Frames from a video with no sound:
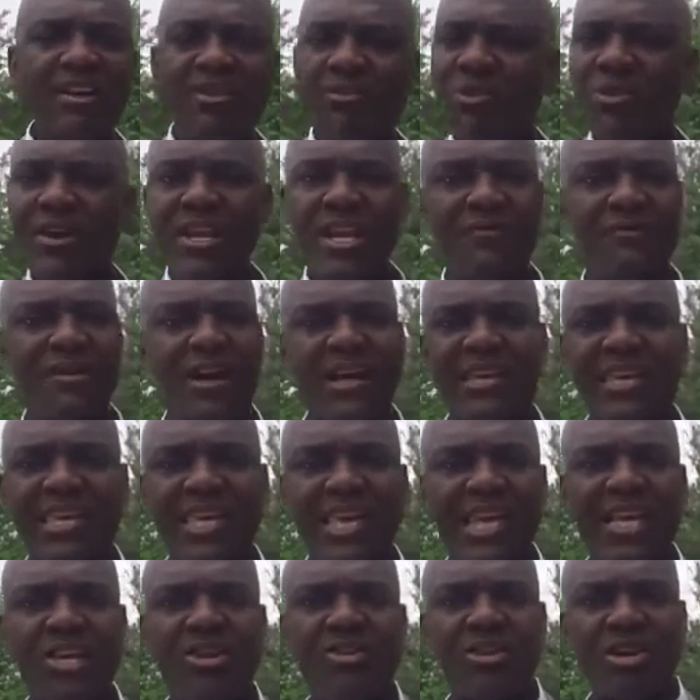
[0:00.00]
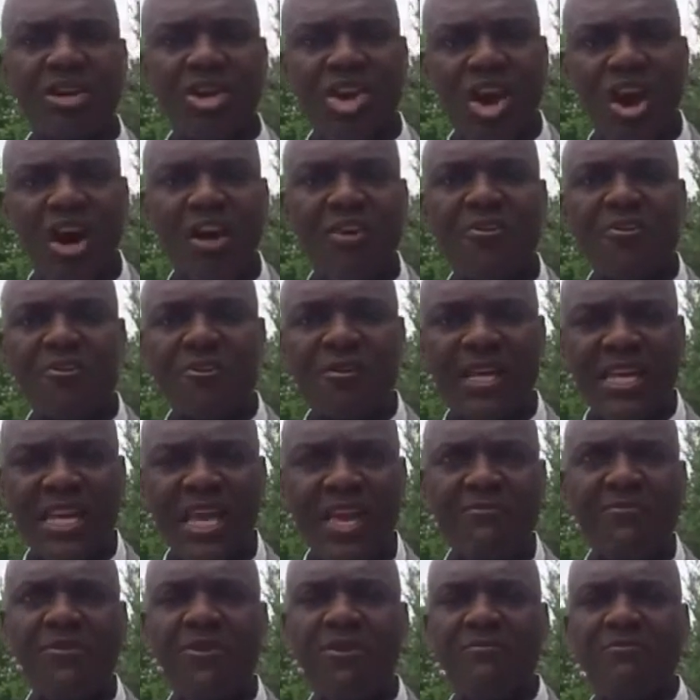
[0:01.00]
will never kill you. God will
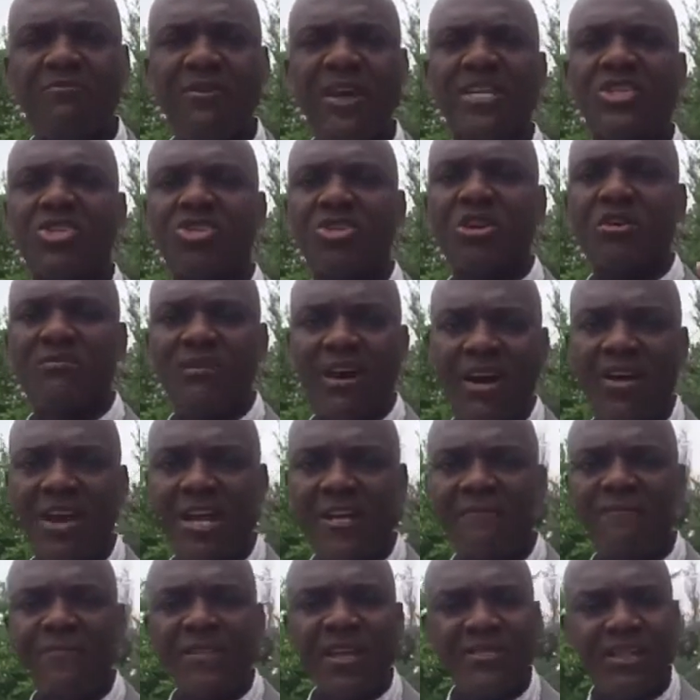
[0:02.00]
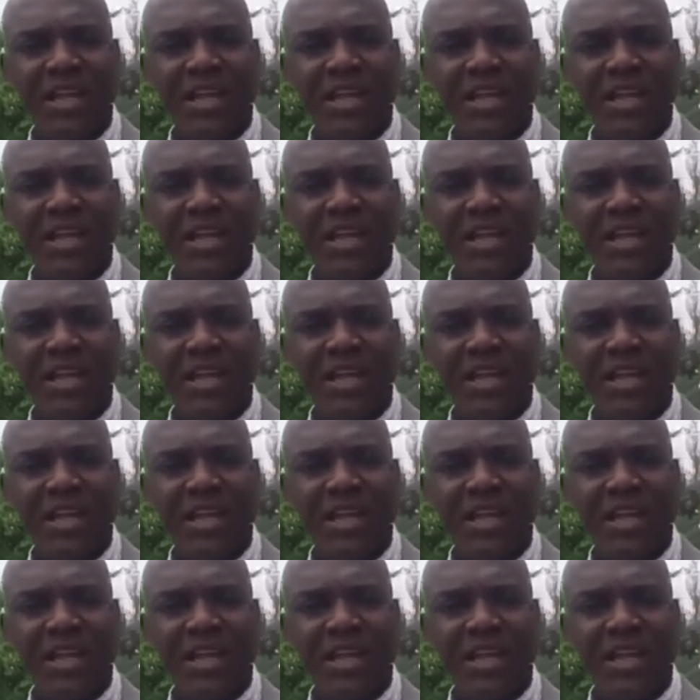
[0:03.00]
give you victory over it.